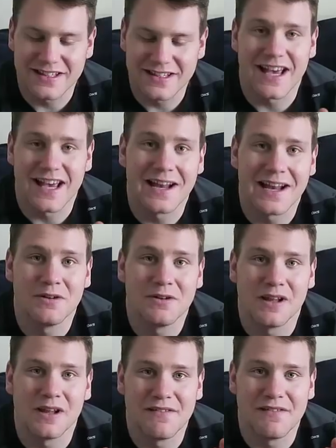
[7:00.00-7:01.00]
This
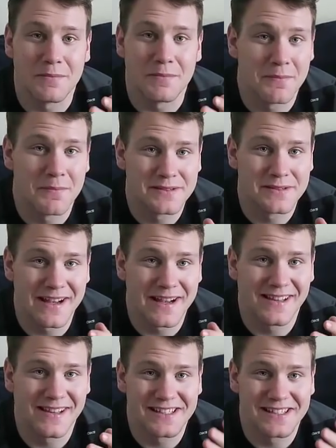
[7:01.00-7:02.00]
animal will have a purpose in my
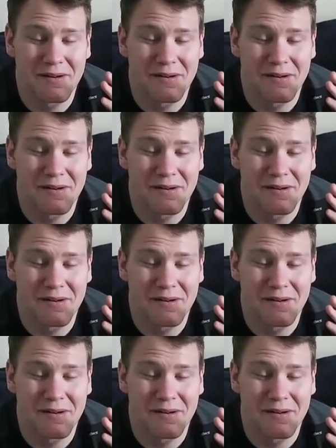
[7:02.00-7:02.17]
collection.